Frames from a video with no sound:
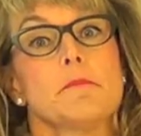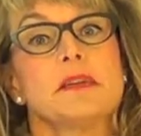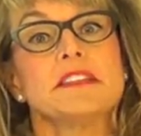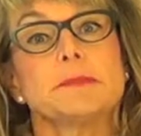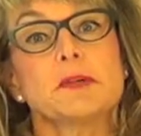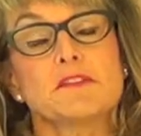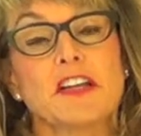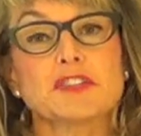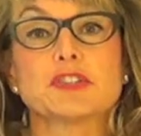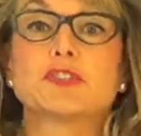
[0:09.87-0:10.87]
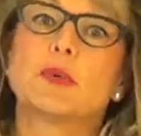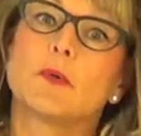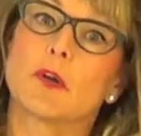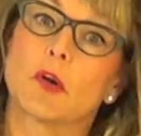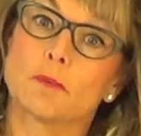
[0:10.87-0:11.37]
busy professionals who
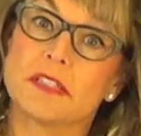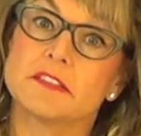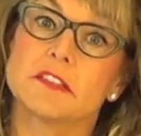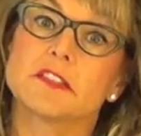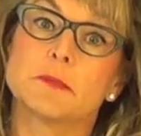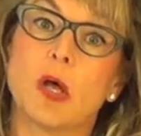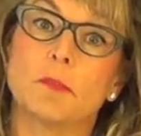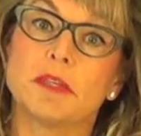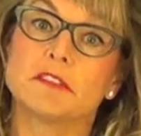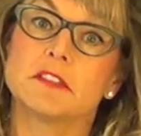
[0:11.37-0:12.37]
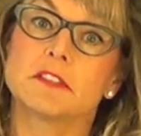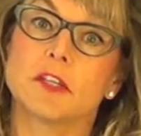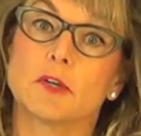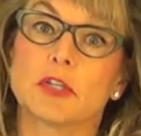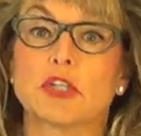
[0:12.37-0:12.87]
own their own business, small business
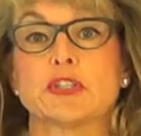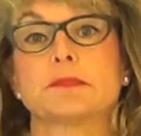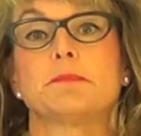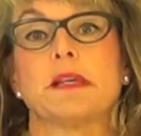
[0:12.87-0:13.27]
owners,